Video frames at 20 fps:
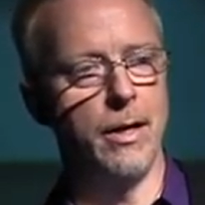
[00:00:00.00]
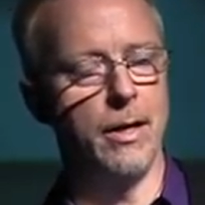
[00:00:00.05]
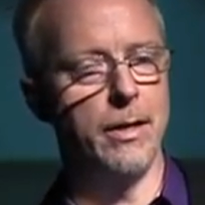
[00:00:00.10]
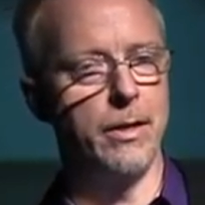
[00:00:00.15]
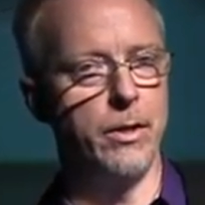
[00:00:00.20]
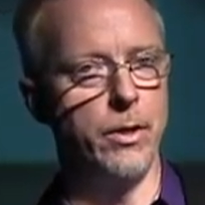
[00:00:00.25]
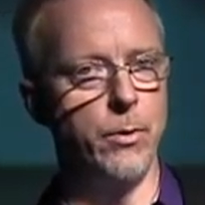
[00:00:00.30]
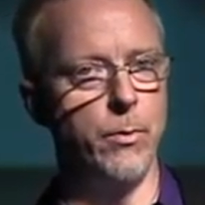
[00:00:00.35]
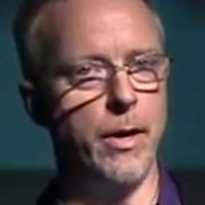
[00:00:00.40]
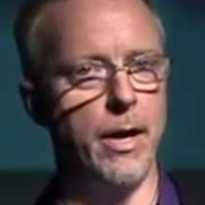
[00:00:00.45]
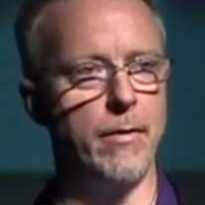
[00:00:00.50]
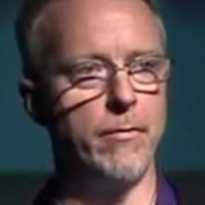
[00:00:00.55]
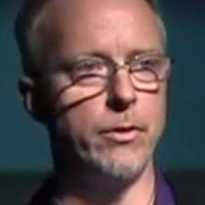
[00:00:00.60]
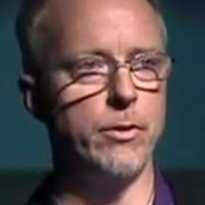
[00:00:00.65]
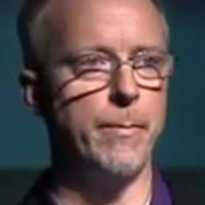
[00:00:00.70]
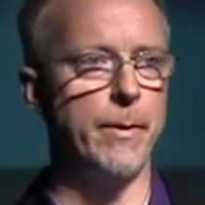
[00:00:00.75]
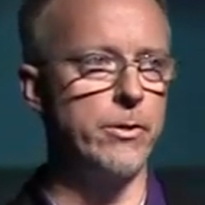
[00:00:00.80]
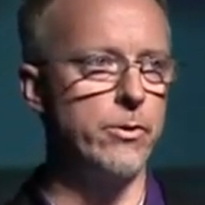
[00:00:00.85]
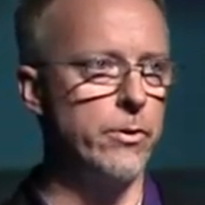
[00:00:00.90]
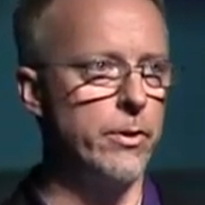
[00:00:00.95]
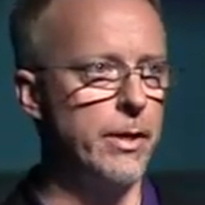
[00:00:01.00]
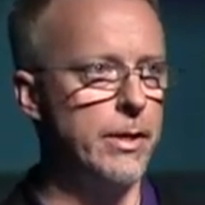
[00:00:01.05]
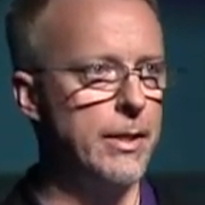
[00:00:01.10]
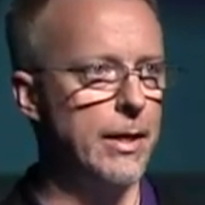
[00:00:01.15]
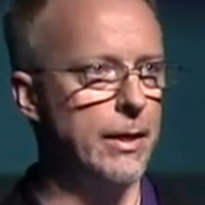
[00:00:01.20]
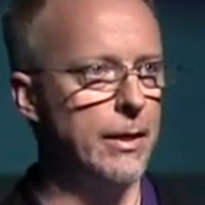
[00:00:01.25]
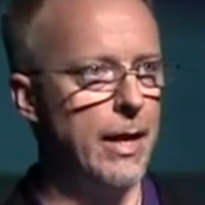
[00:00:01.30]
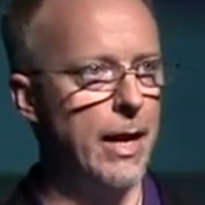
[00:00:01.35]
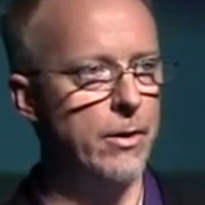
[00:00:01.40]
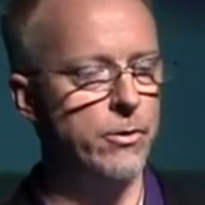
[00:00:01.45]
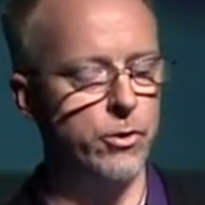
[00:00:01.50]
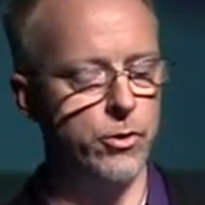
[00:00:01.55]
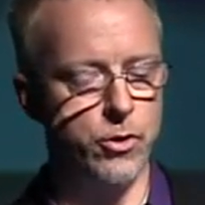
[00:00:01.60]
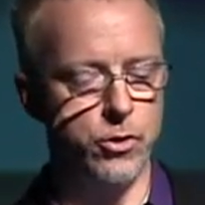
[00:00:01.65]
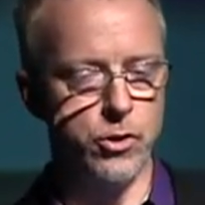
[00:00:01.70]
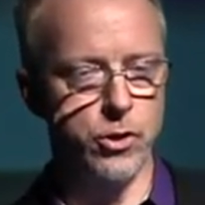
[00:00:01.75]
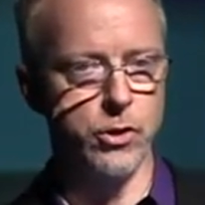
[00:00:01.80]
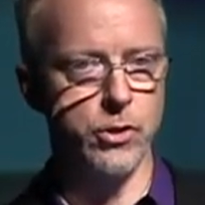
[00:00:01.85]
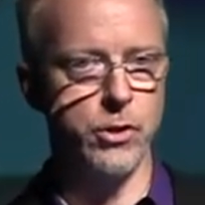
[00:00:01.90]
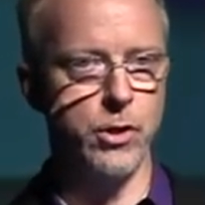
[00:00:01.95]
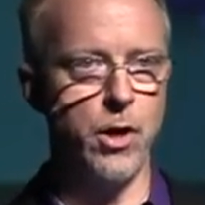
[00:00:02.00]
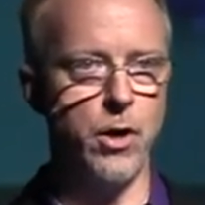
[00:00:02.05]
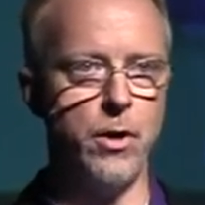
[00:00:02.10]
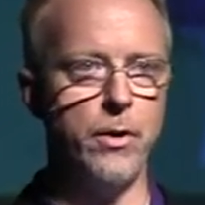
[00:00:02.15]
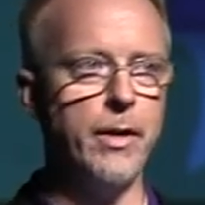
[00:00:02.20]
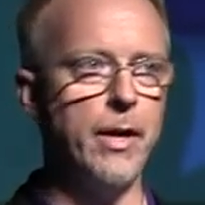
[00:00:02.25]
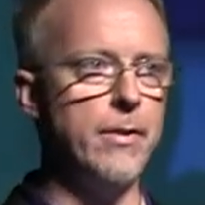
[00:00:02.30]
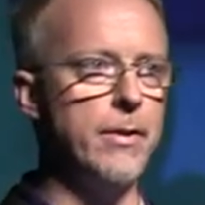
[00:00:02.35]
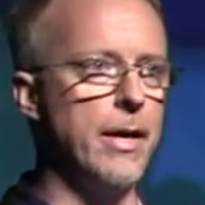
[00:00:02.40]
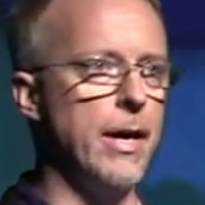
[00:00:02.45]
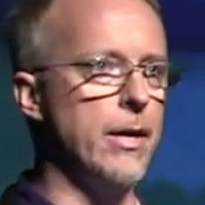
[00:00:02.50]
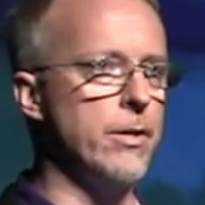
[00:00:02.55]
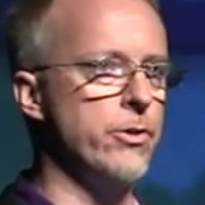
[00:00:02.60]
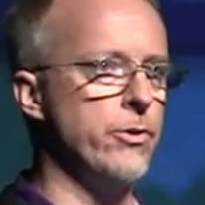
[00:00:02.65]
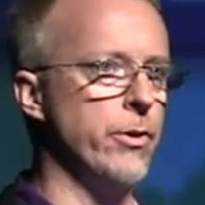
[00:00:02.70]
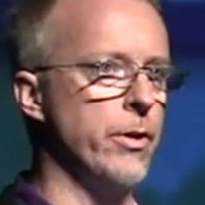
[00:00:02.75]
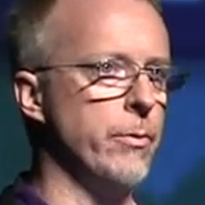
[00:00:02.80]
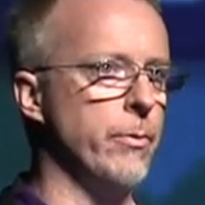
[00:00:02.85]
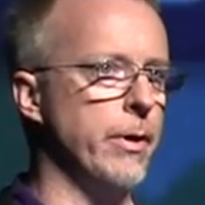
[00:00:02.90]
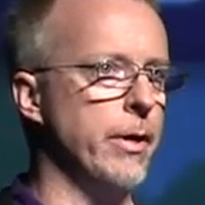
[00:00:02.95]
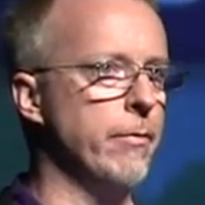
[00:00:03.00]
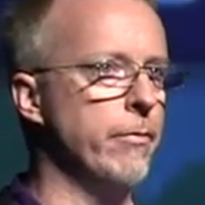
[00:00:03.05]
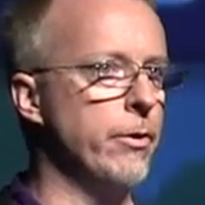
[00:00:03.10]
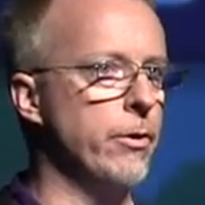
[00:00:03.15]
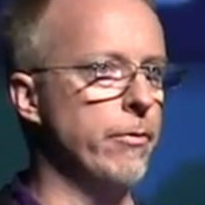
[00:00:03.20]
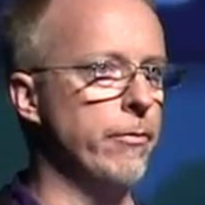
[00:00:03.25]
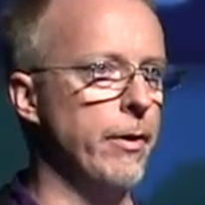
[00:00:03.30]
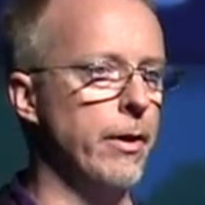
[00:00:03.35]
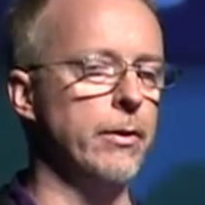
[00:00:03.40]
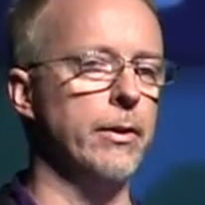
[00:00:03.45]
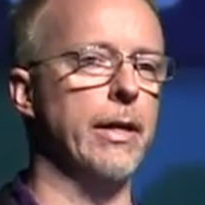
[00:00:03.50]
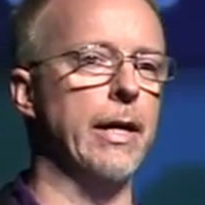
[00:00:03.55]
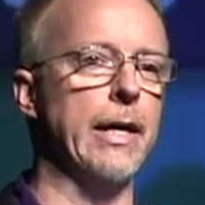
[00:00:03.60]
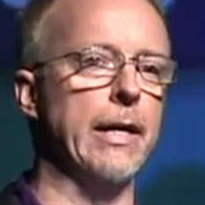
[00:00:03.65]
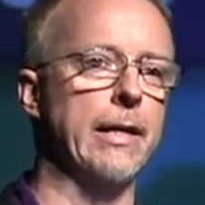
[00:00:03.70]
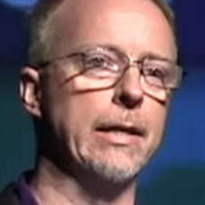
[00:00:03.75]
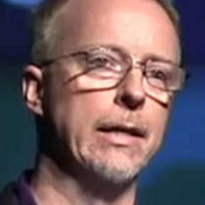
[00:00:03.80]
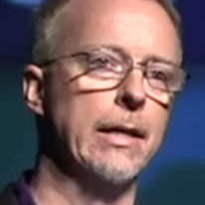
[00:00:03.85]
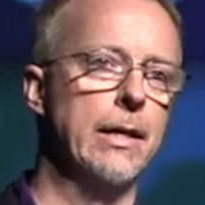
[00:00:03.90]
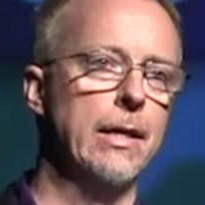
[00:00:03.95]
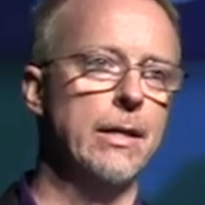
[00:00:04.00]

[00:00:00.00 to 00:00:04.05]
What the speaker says: you would have a special thing that allowed you to just call down the asteroid whenever you felt like.